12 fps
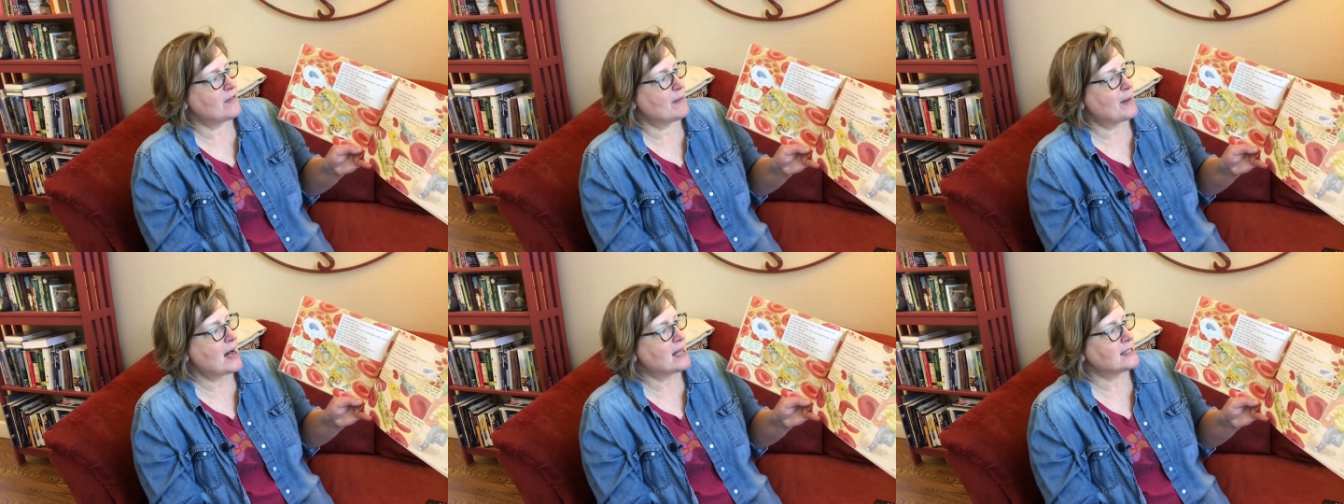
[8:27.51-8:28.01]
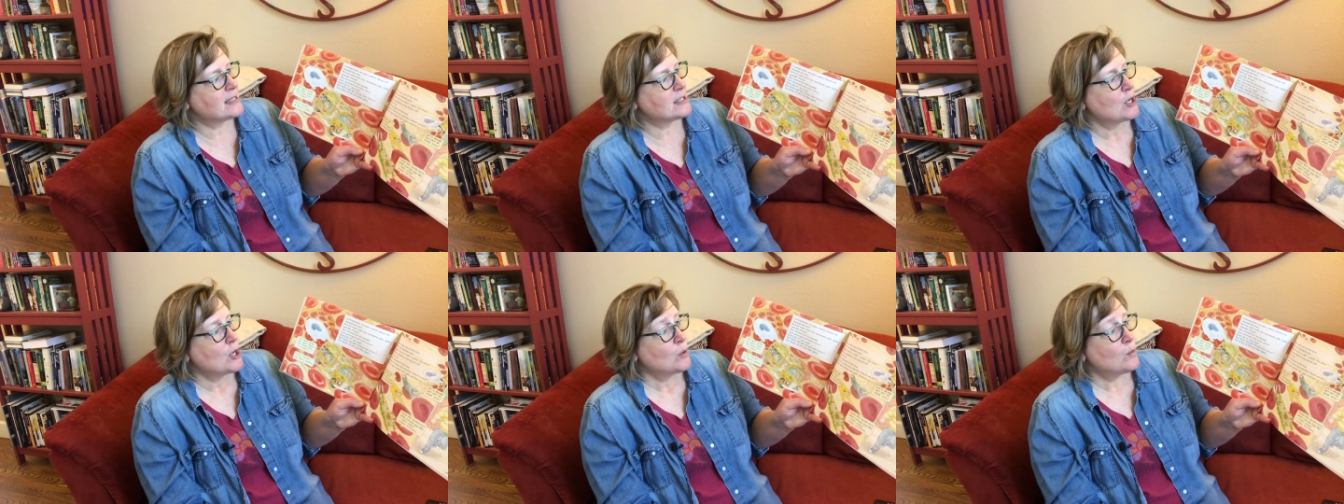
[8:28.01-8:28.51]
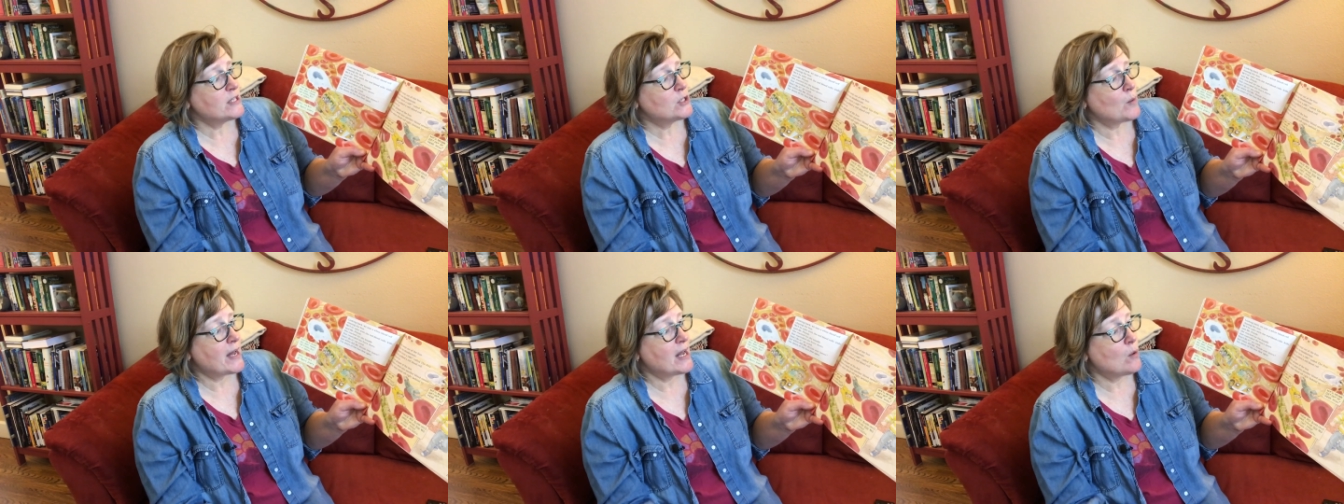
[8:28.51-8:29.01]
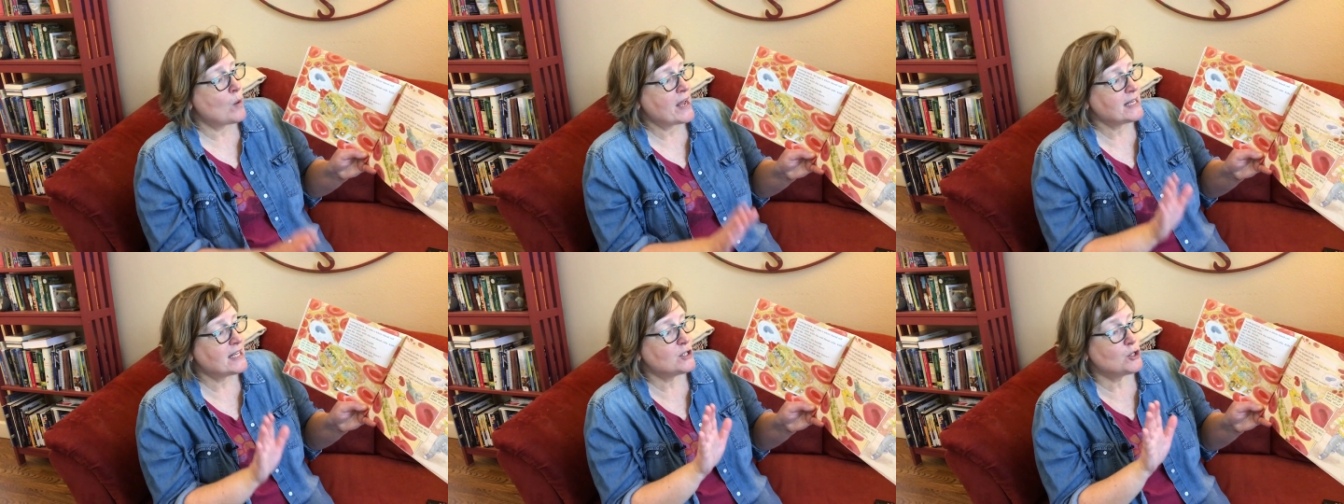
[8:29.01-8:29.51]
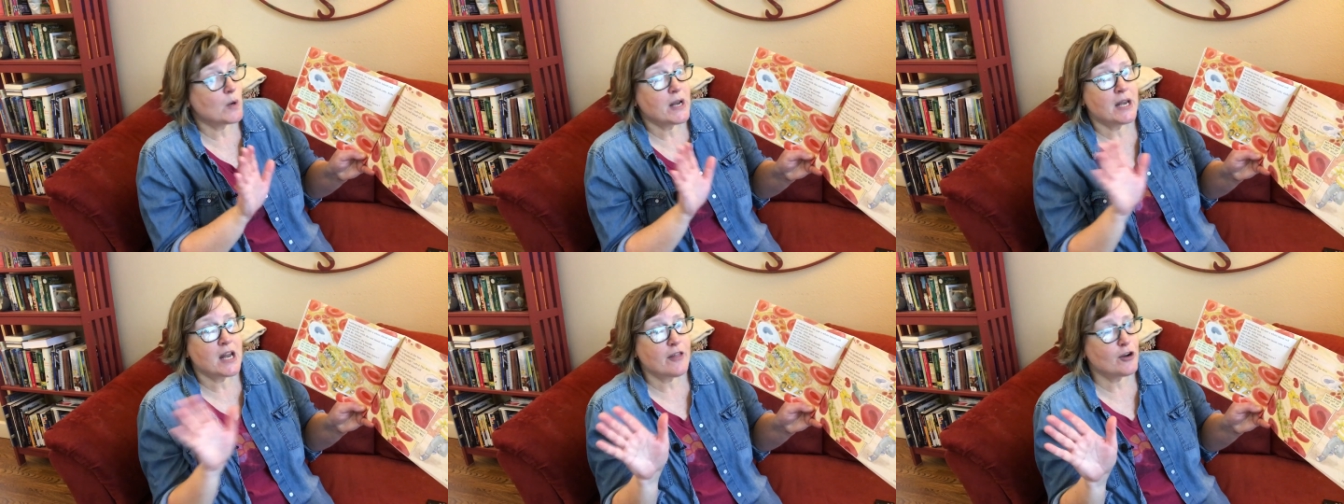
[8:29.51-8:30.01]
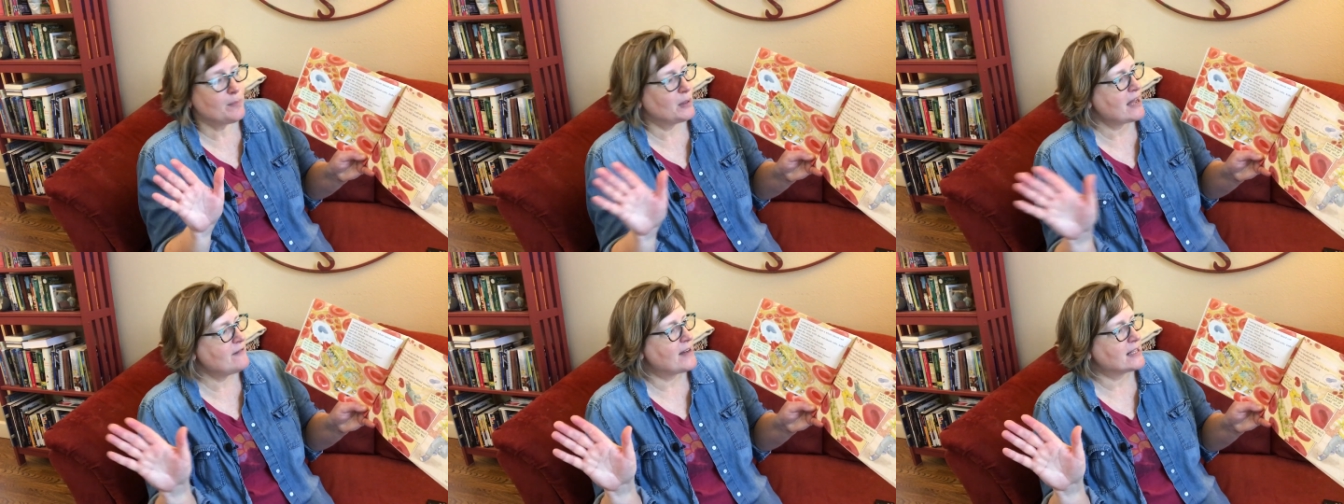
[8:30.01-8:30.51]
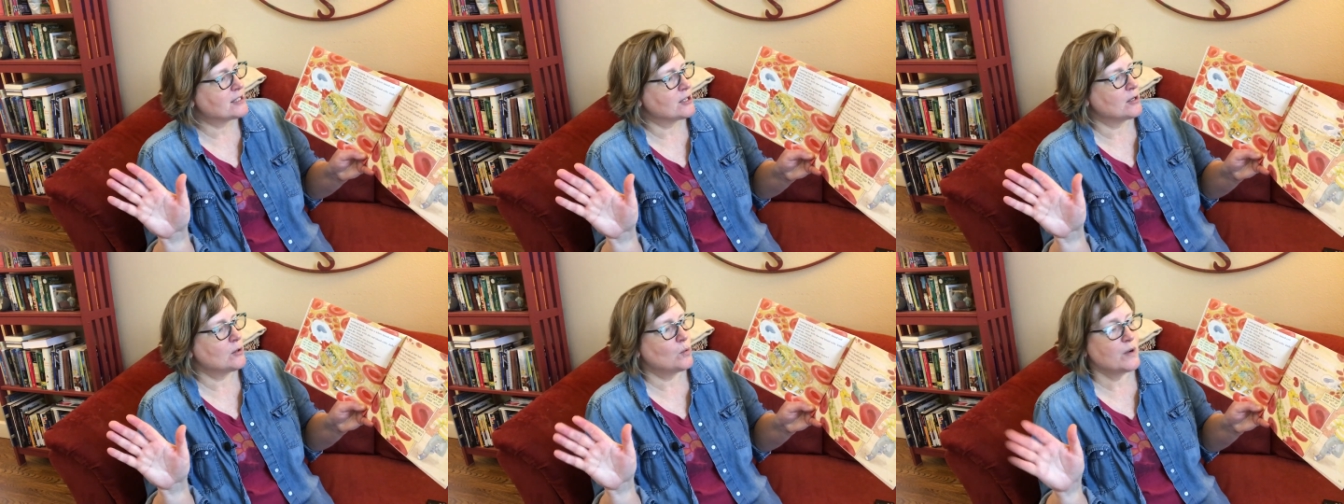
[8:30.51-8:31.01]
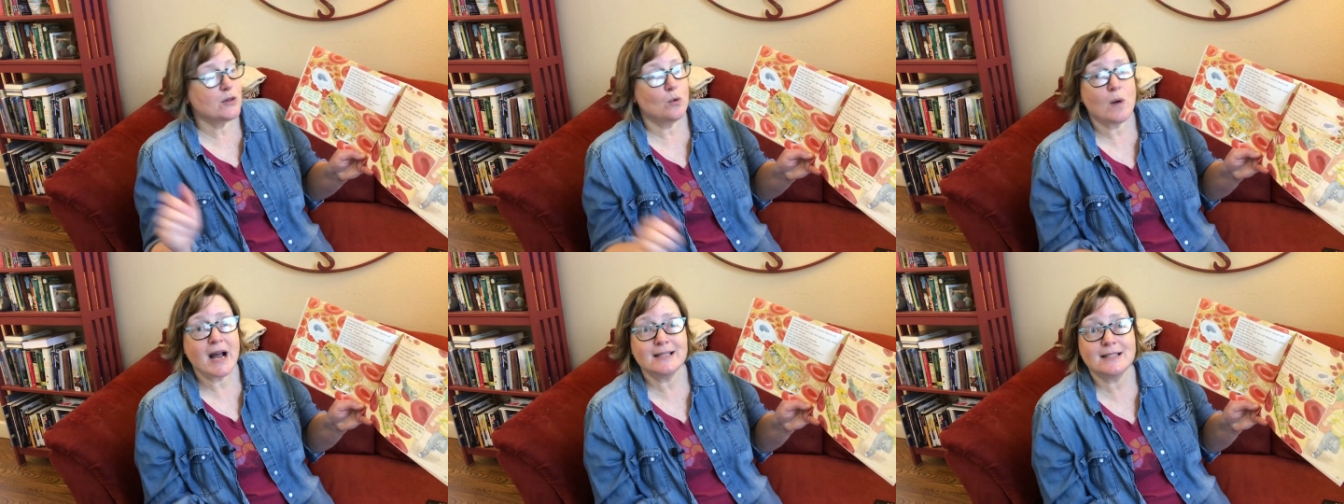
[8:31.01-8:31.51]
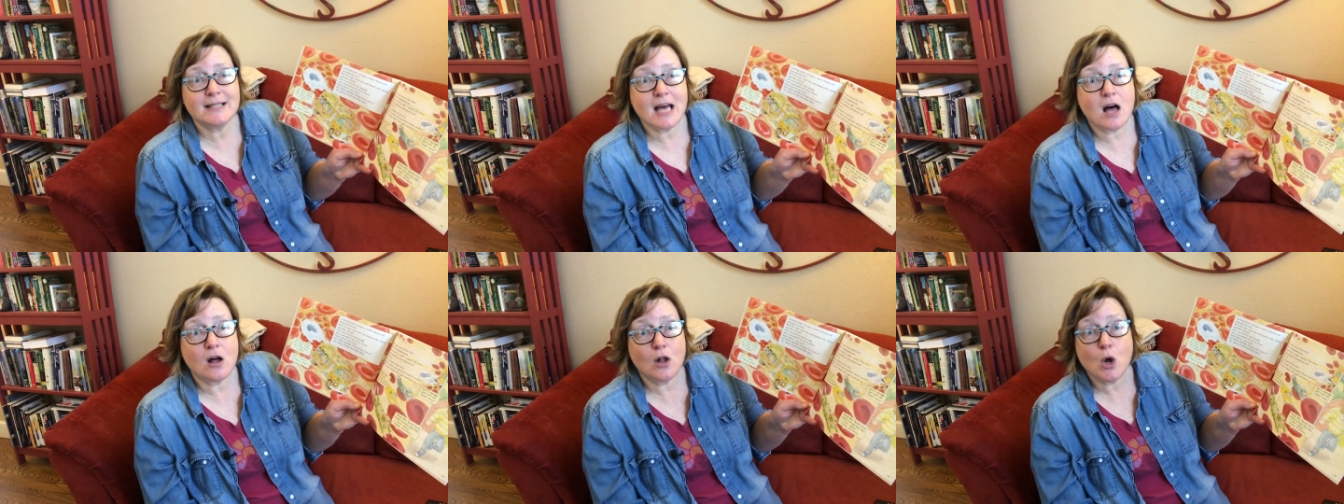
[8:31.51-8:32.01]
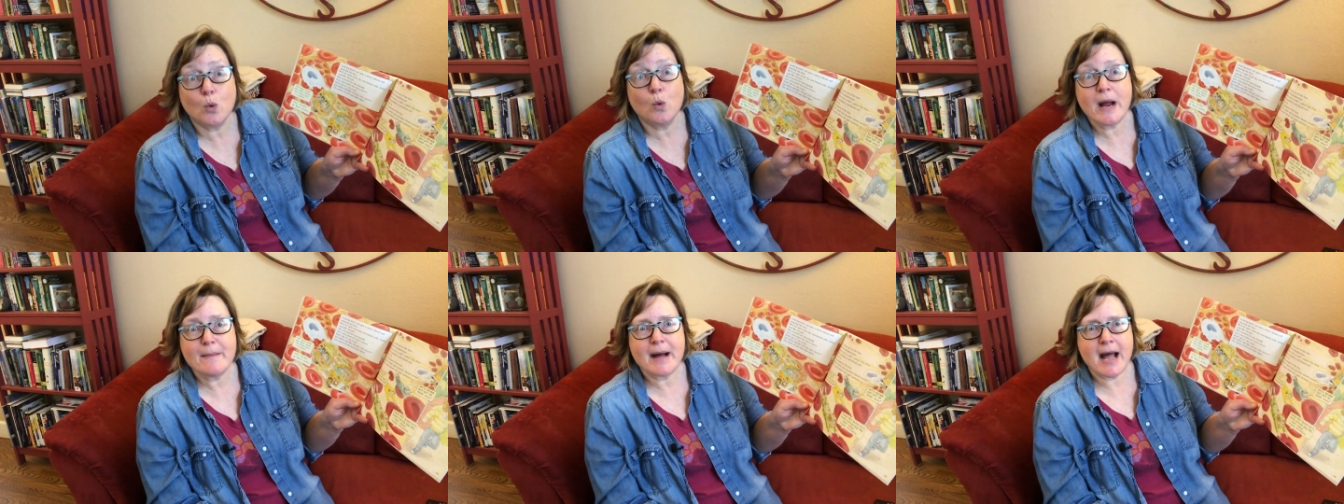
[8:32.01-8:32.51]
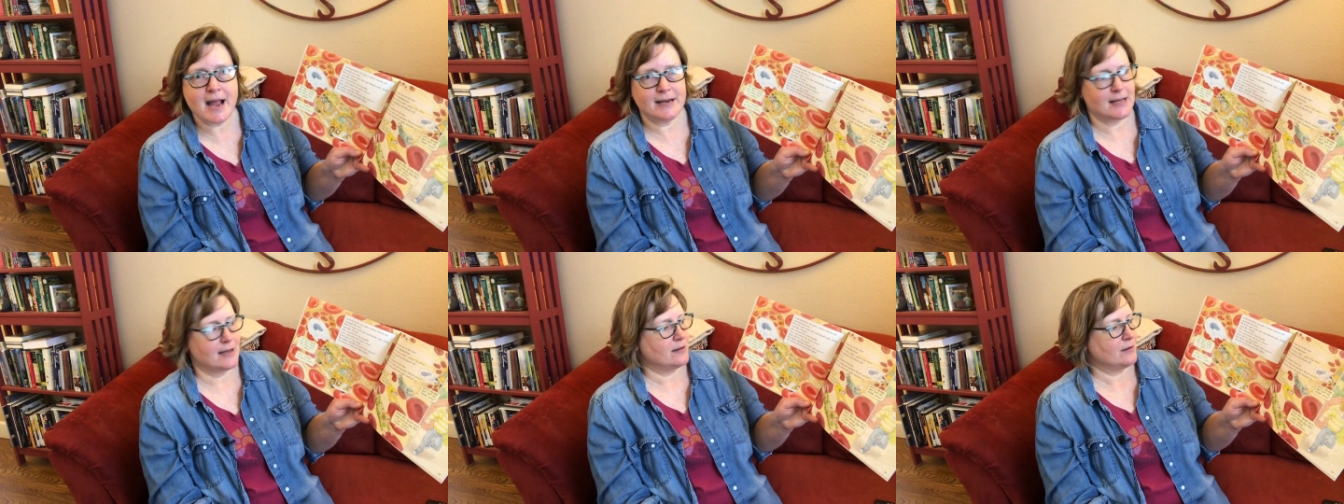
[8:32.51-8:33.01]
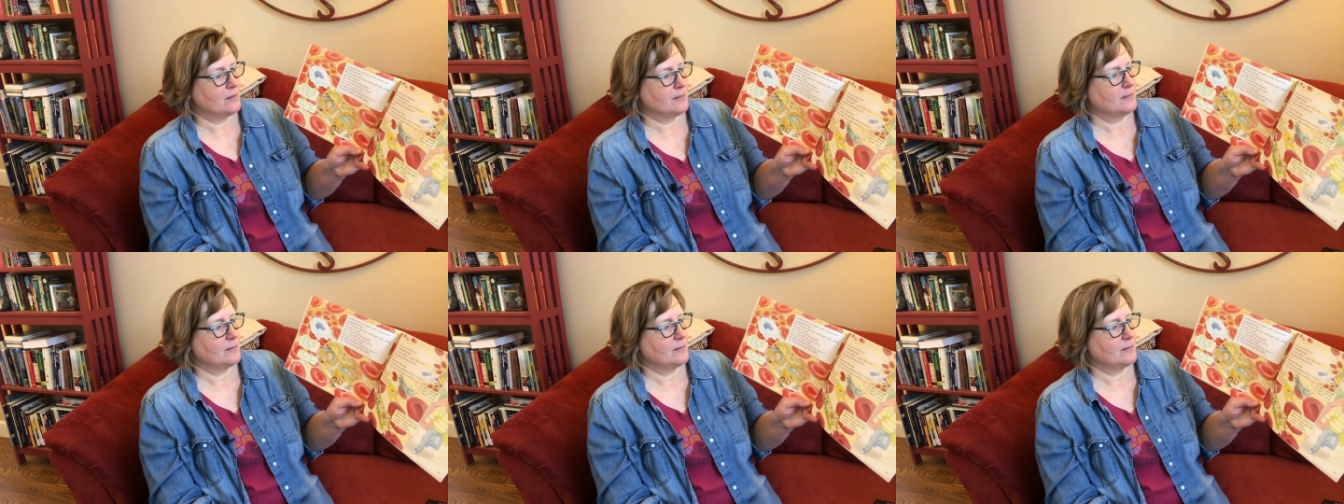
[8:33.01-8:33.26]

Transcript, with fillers: of the bus was when it went into another blood vessel with a white cell right behind it.